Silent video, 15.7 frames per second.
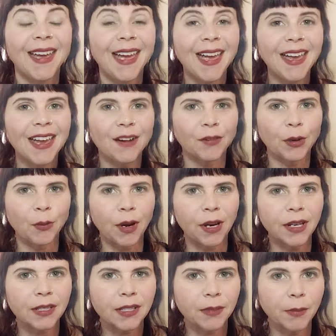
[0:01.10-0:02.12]
Hey
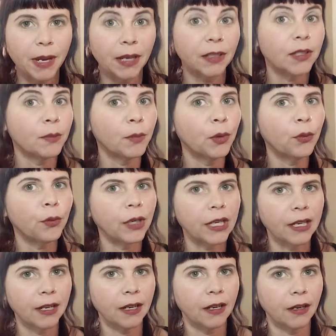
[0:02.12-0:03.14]
everyone, it's Amanda
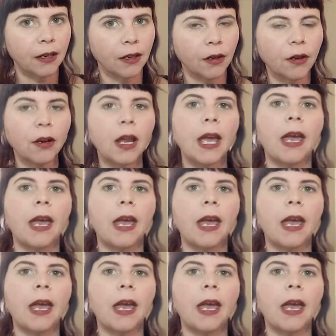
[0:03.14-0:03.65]
Marie here,